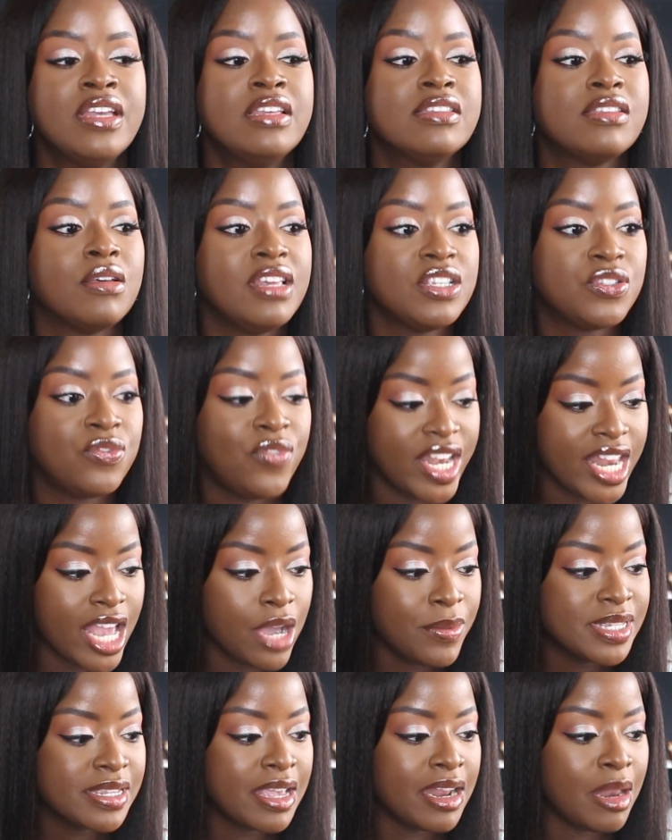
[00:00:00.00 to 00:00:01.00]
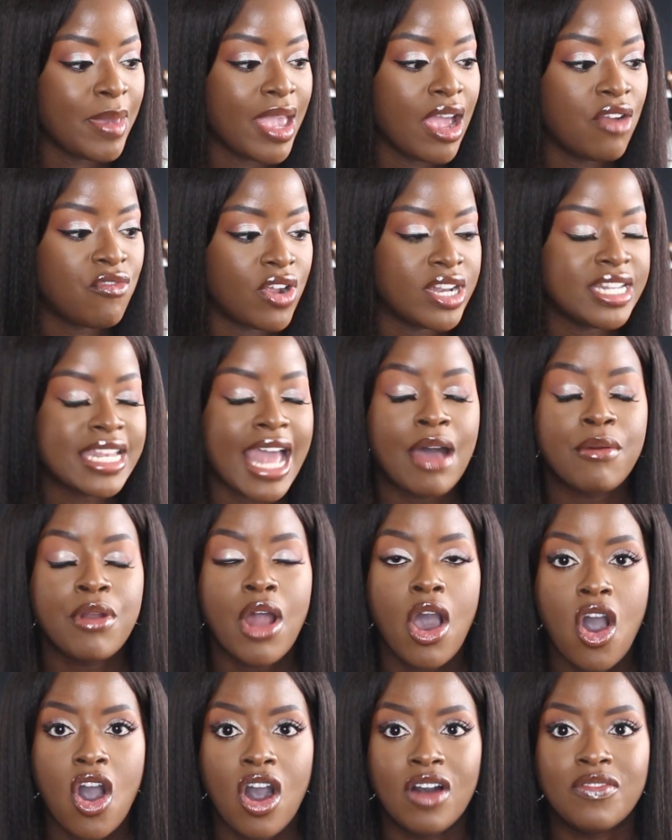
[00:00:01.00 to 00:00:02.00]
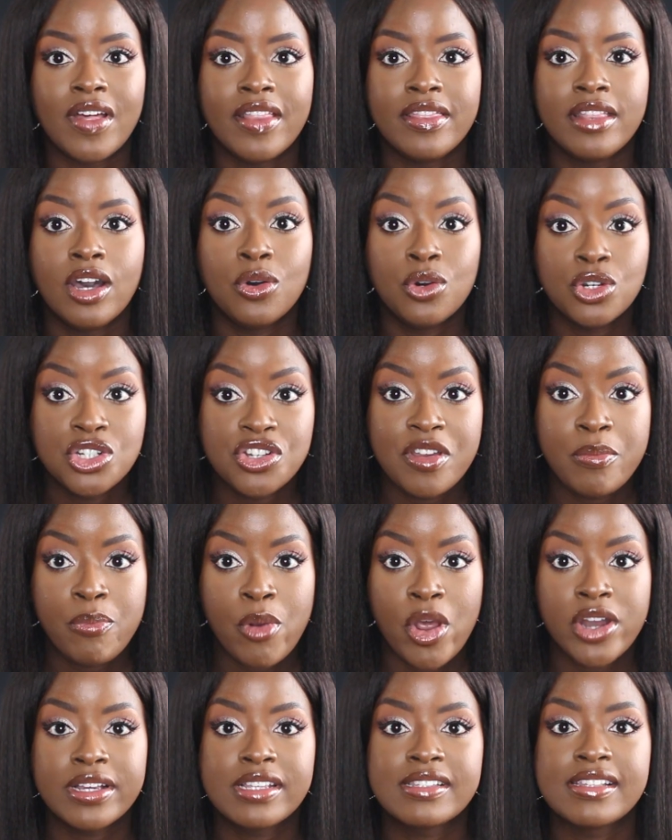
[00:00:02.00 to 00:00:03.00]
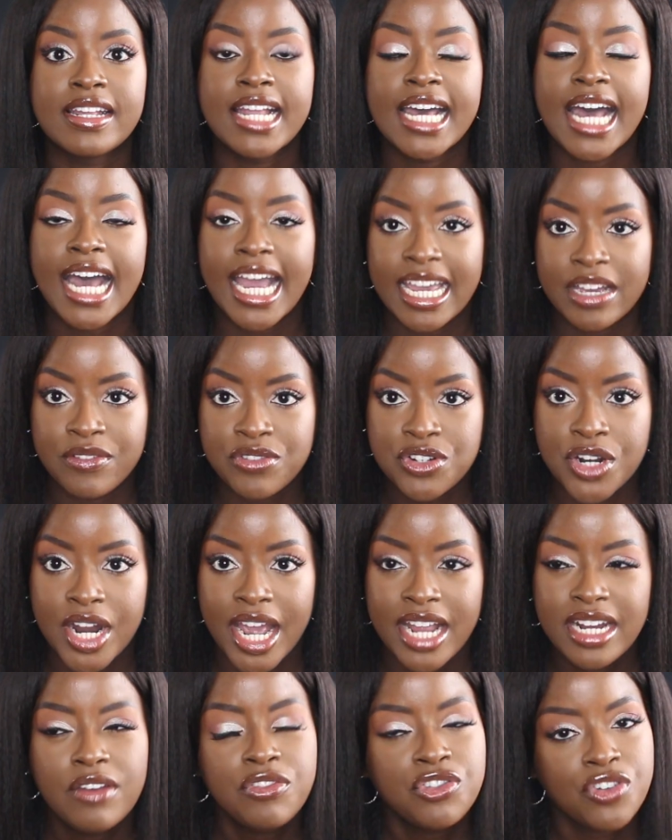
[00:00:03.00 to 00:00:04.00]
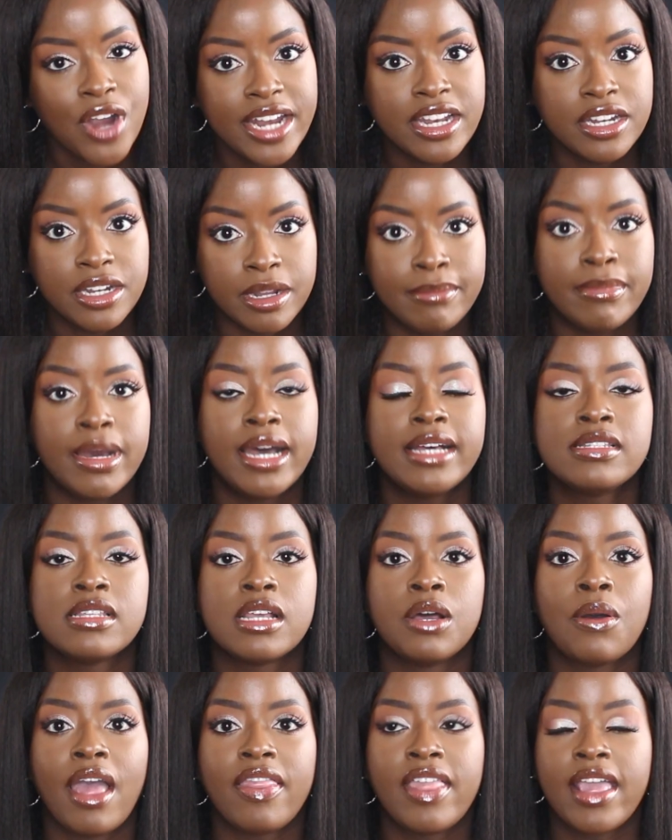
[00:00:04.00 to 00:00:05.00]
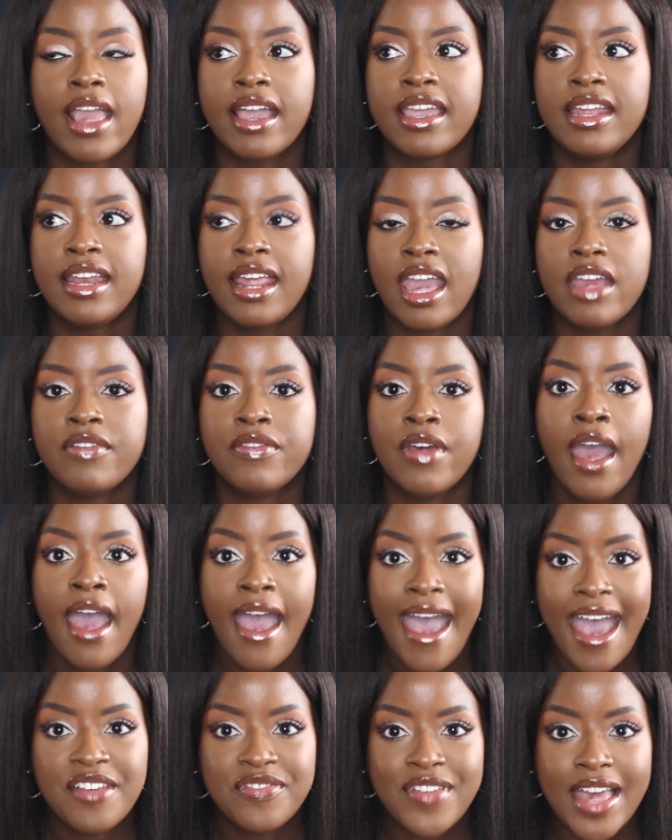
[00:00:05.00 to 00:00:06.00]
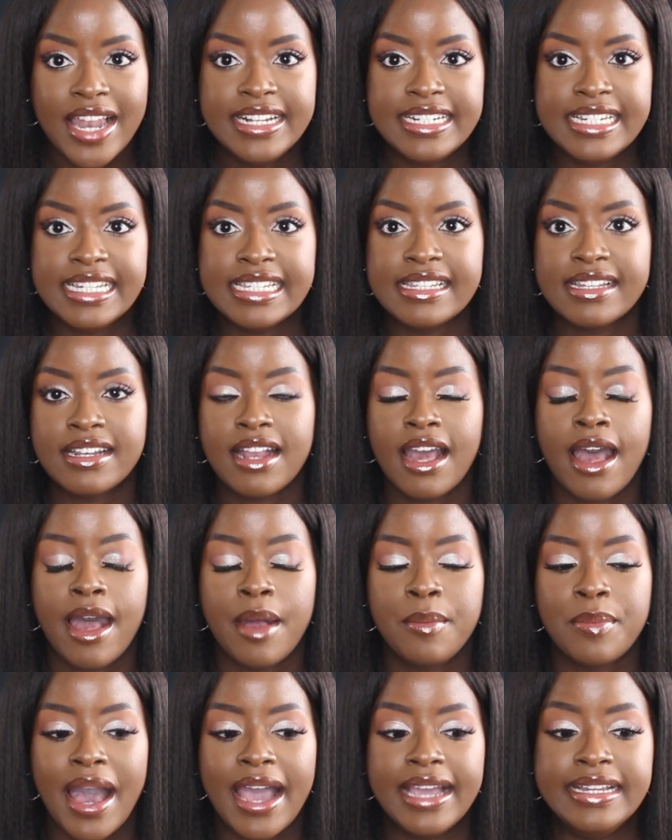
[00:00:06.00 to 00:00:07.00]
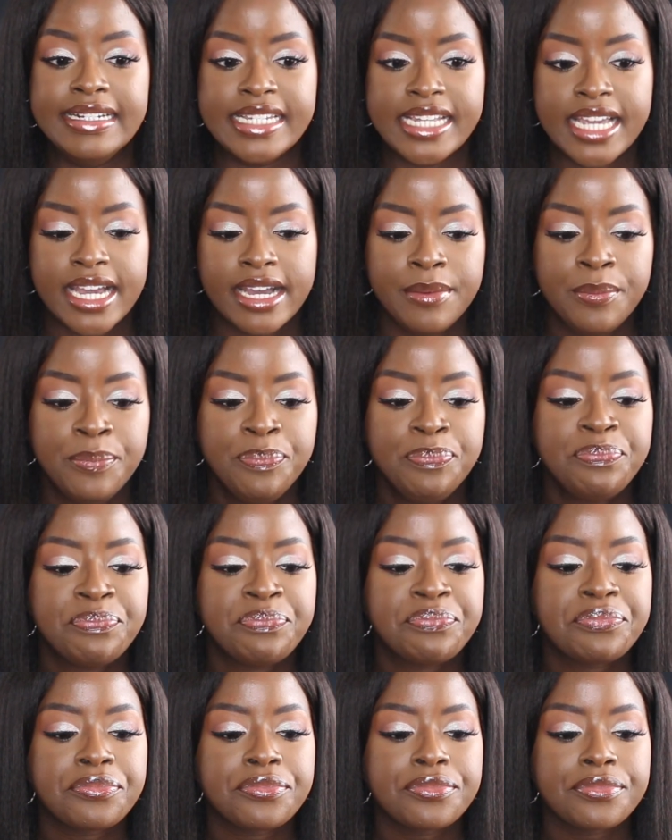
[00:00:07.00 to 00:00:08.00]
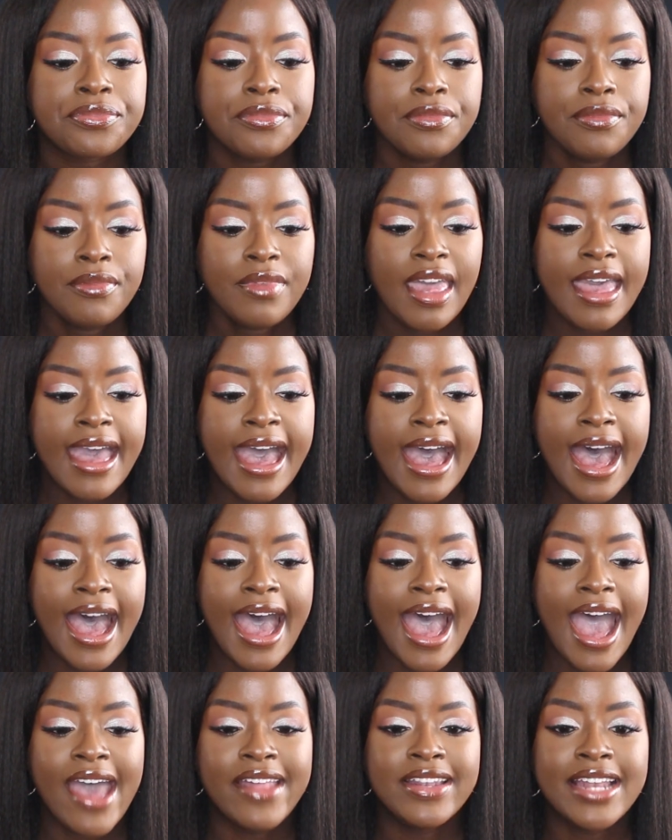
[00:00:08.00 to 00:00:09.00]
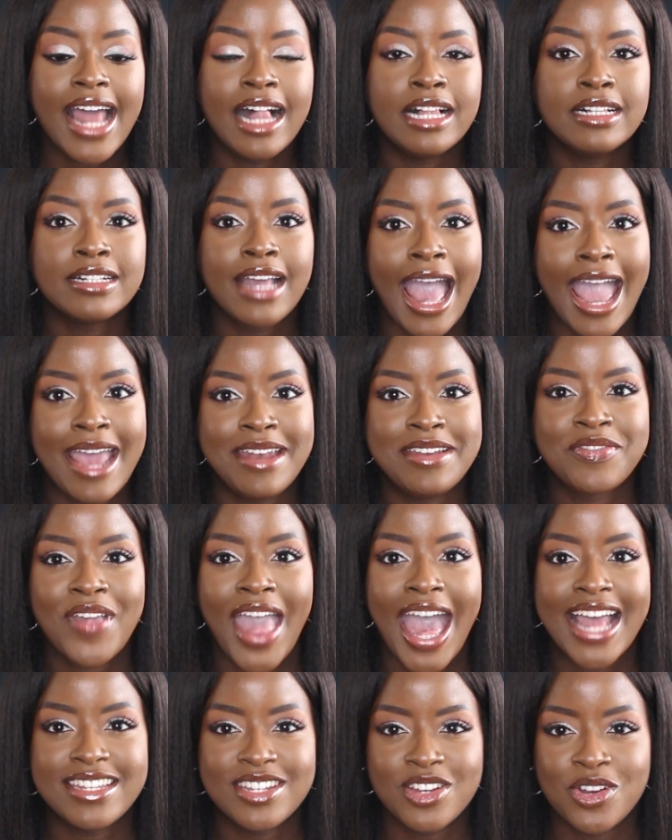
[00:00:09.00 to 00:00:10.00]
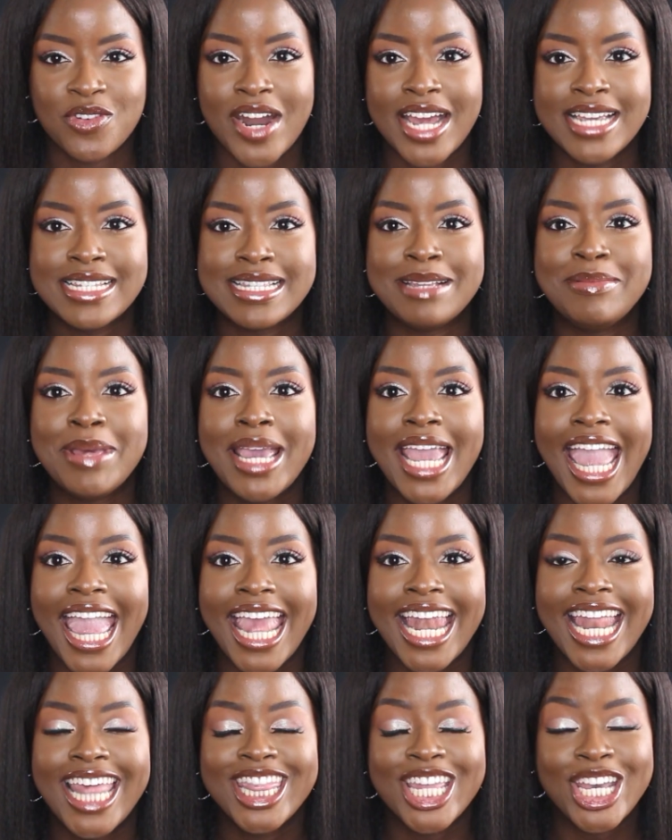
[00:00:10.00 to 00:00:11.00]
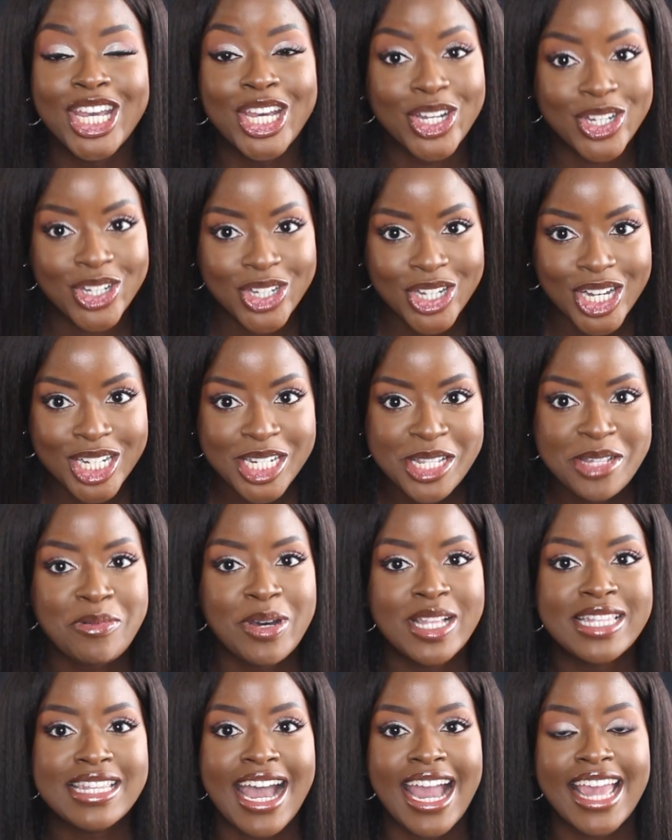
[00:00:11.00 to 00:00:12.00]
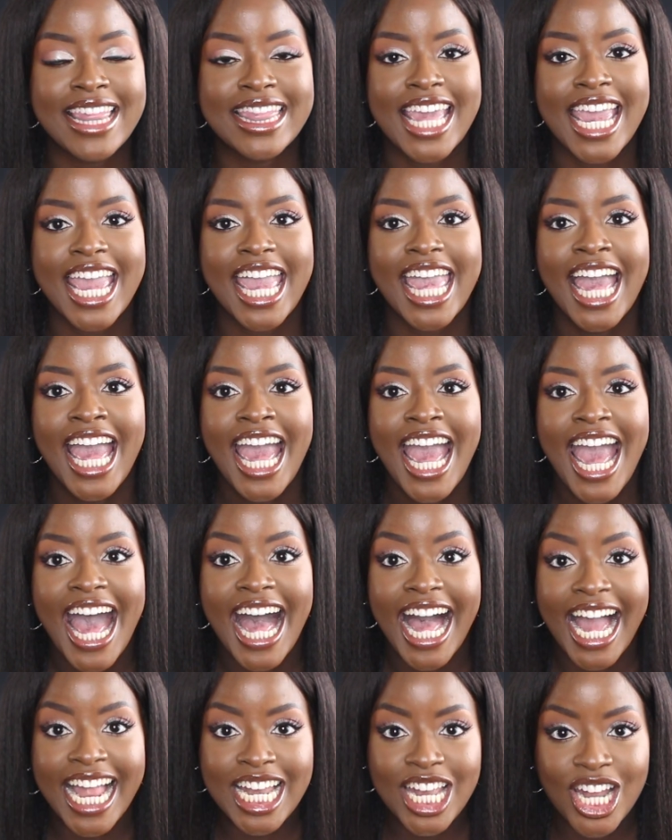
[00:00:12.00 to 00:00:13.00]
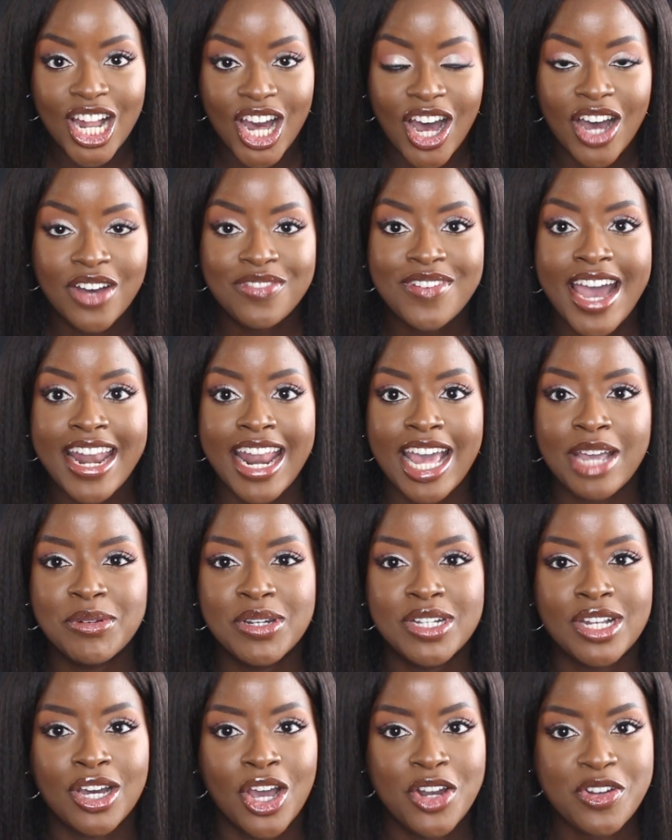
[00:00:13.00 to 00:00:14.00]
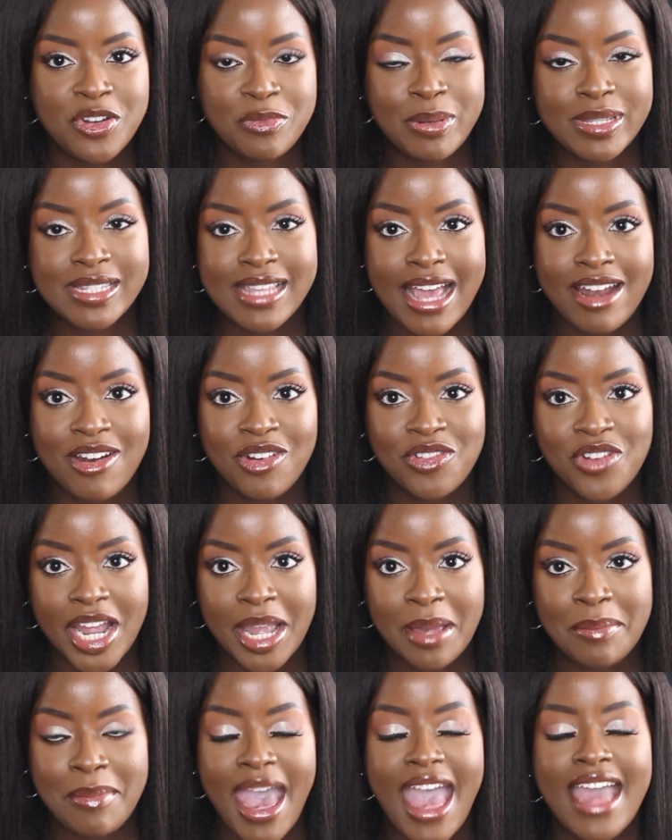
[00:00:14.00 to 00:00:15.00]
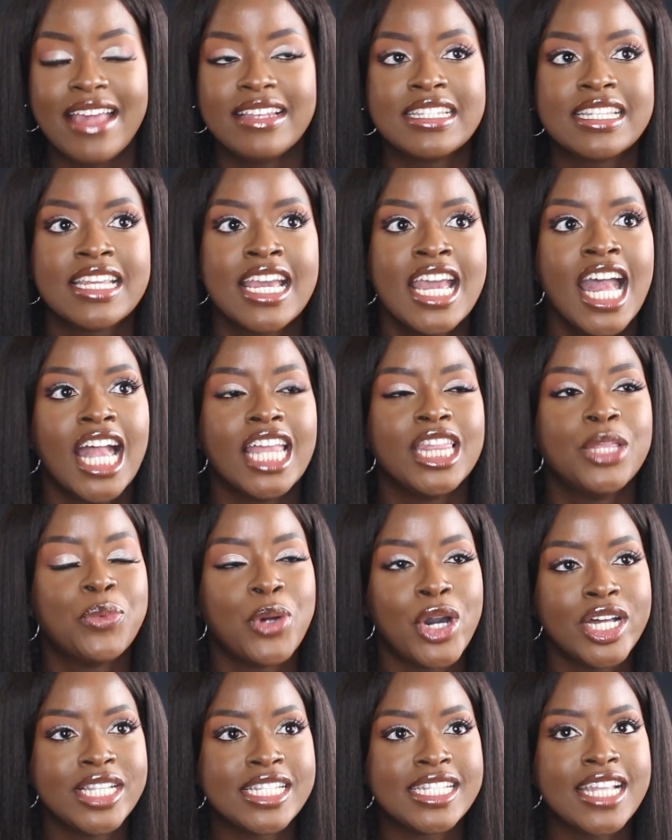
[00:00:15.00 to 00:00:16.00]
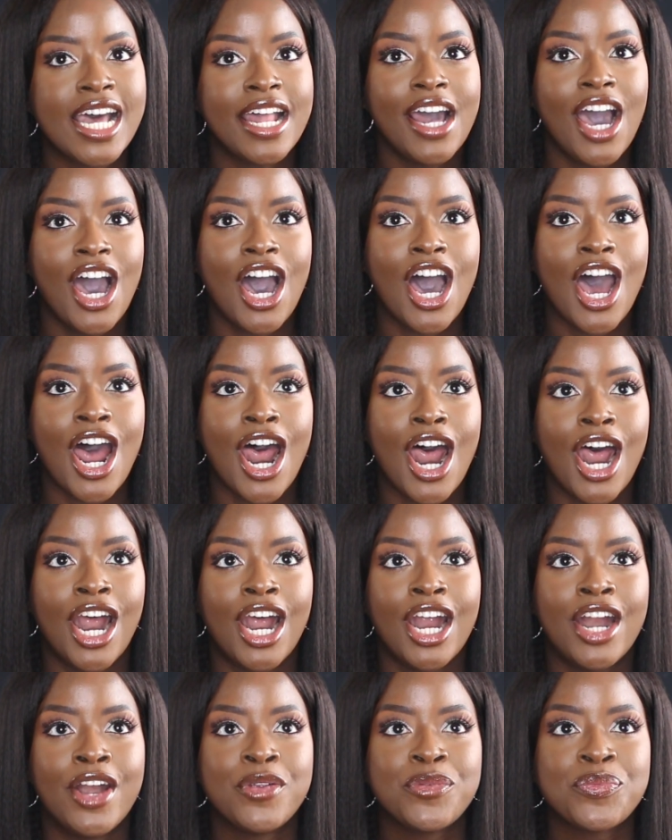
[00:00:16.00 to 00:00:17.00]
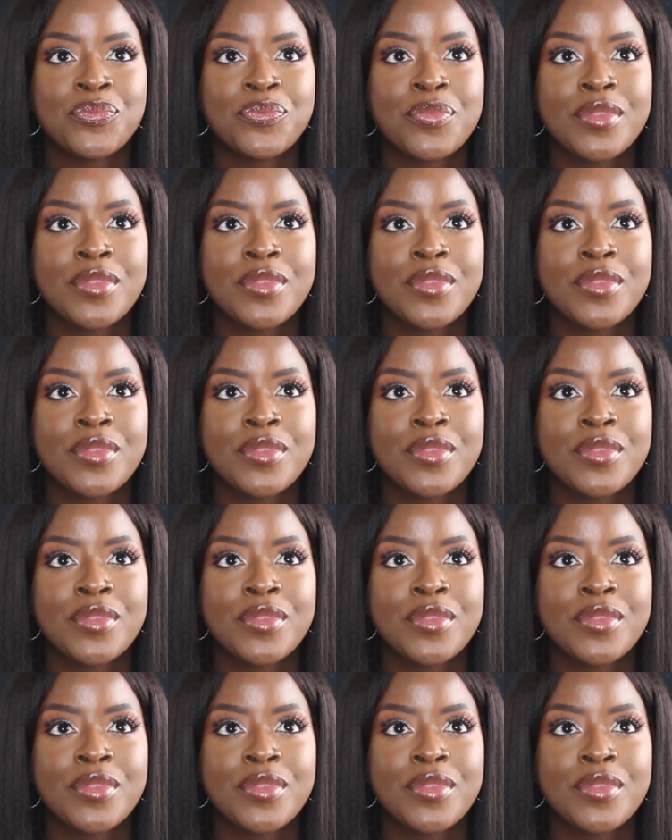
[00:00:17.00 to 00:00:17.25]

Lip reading: So this video is going to be a rundown of the Ordinary products that I have tried. I've tried a number, so I think I can give a fairly decent idea. And I'll kind of categorize them in the good, the ones I think I love and I would 100% recommend. The ones that are,